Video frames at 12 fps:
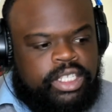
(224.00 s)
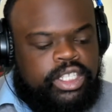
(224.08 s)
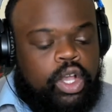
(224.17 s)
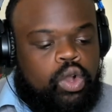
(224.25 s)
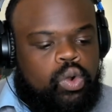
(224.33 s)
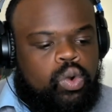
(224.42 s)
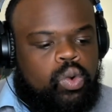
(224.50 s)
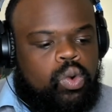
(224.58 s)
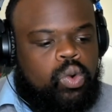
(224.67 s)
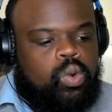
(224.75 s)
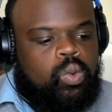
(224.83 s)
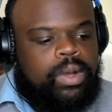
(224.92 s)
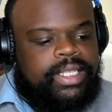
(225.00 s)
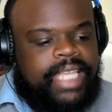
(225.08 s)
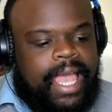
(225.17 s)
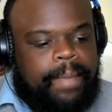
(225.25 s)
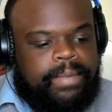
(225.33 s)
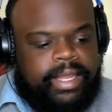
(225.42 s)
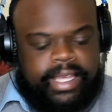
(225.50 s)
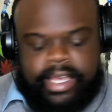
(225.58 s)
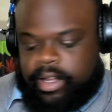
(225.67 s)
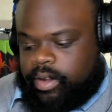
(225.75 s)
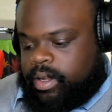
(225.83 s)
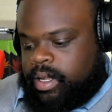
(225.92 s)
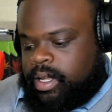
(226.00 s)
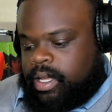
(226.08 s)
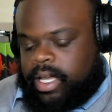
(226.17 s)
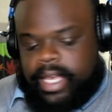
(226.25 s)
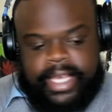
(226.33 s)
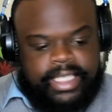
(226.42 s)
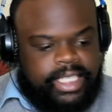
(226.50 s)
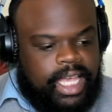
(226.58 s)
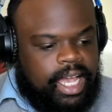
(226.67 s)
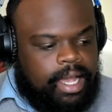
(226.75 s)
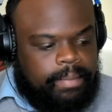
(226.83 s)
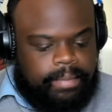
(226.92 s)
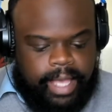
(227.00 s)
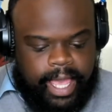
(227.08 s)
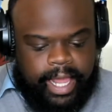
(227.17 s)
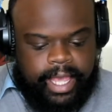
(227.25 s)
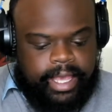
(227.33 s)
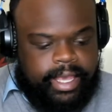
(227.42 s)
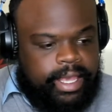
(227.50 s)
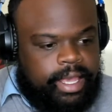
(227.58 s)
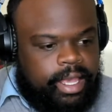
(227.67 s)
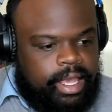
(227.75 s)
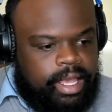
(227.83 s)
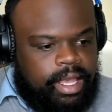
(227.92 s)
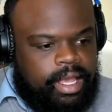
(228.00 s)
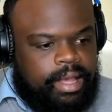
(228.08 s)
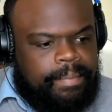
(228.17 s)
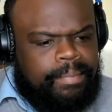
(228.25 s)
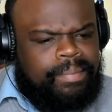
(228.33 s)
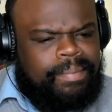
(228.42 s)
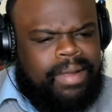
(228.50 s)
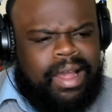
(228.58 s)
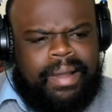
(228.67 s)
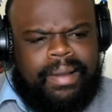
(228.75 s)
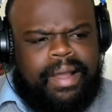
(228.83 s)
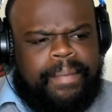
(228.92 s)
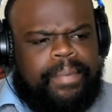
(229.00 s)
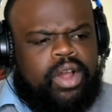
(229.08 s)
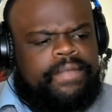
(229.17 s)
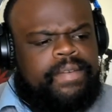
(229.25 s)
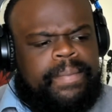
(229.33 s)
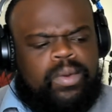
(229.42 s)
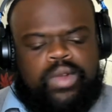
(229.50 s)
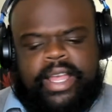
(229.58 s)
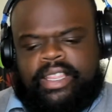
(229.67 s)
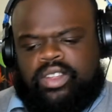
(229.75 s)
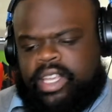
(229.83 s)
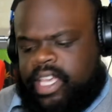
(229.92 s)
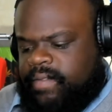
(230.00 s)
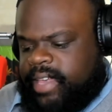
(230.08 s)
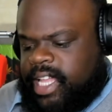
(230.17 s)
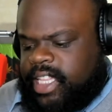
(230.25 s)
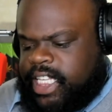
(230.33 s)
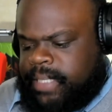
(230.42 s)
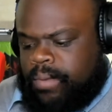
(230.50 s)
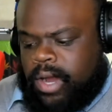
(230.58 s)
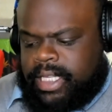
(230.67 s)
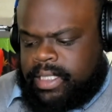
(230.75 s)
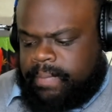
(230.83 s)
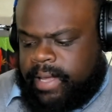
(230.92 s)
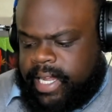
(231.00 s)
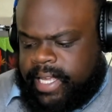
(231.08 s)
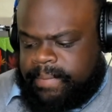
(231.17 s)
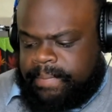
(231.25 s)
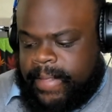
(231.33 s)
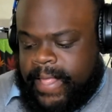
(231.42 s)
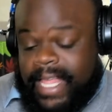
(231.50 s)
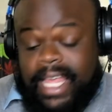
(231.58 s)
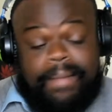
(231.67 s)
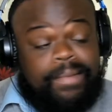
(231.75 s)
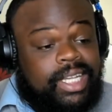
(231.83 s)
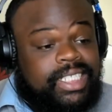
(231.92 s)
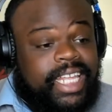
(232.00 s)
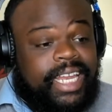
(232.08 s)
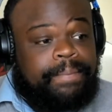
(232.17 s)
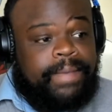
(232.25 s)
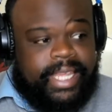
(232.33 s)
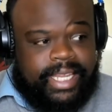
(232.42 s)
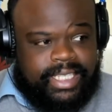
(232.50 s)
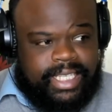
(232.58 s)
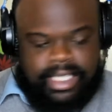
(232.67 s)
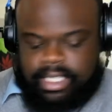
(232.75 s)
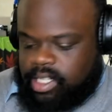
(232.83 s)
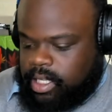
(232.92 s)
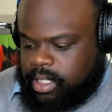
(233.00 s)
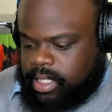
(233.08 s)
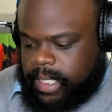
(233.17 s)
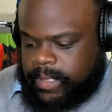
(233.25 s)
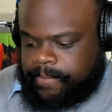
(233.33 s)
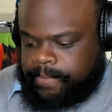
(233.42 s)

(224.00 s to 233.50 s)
So, what is happening here is um, a, a a part of a parade. They're giving out these prosthetic prosthetic penises. Check this out.